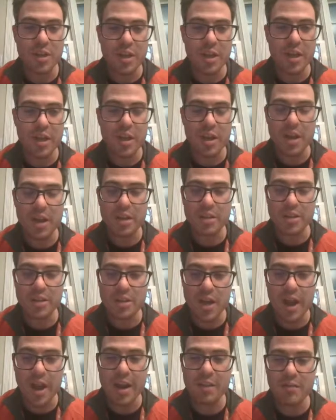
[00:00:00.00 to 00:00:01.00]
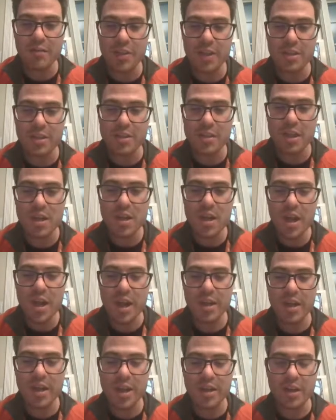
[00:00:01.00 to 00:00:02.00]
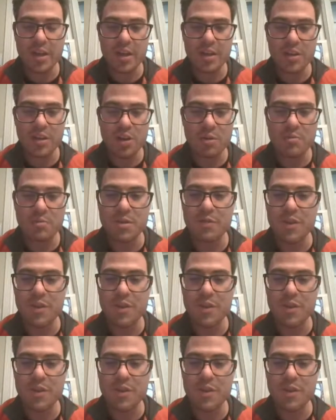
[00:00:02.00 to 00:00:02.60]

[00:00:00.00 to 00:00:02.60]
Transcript: in inside of this in terms